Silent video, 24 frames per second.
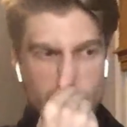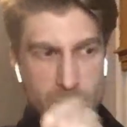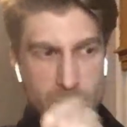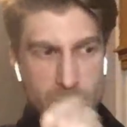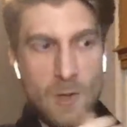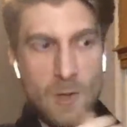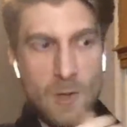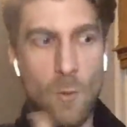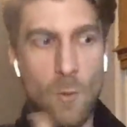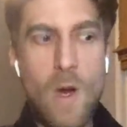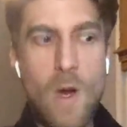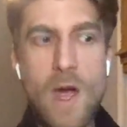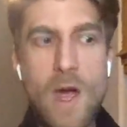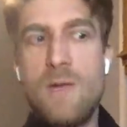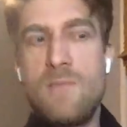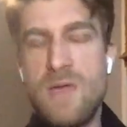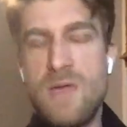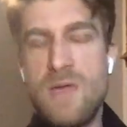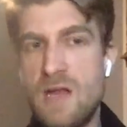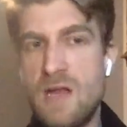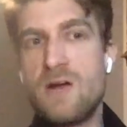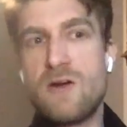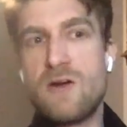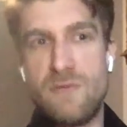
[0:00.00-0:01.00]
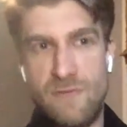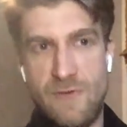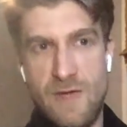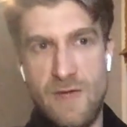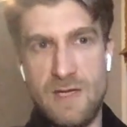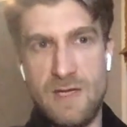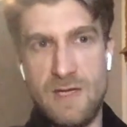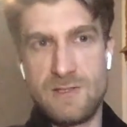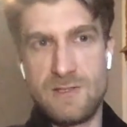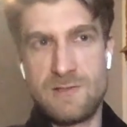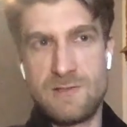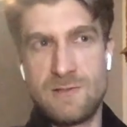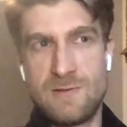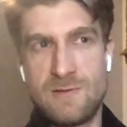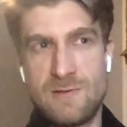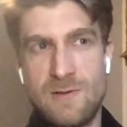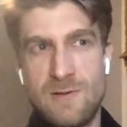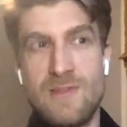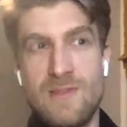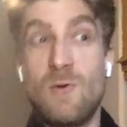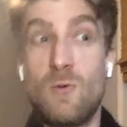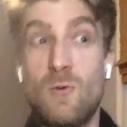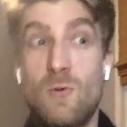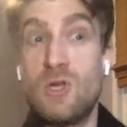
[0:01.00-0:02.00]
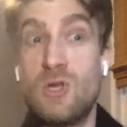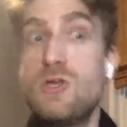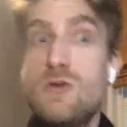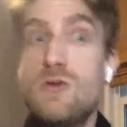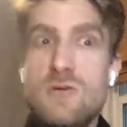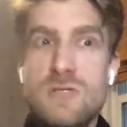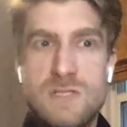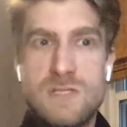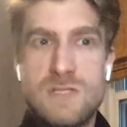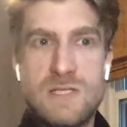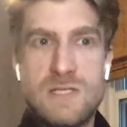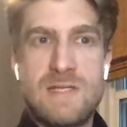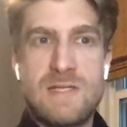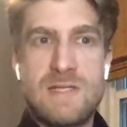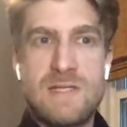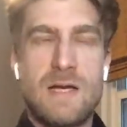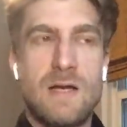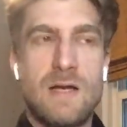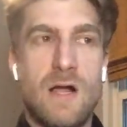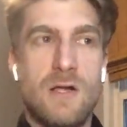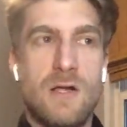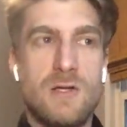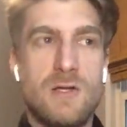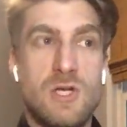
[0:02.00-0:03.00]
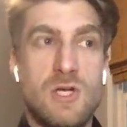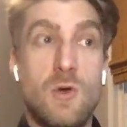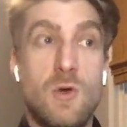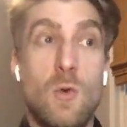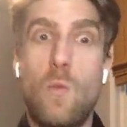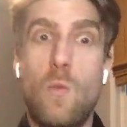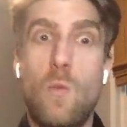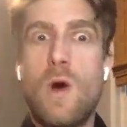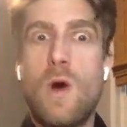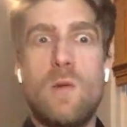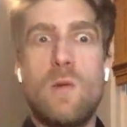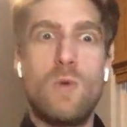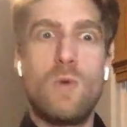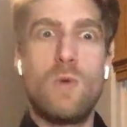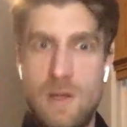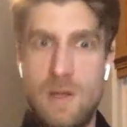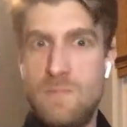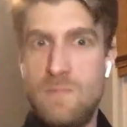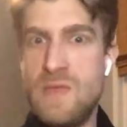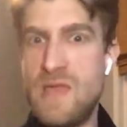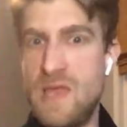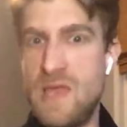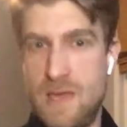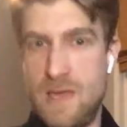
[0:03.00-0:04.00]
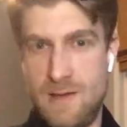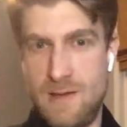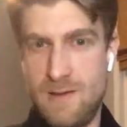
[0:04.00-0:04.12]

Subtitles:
web interface that would use this technology, what would it be?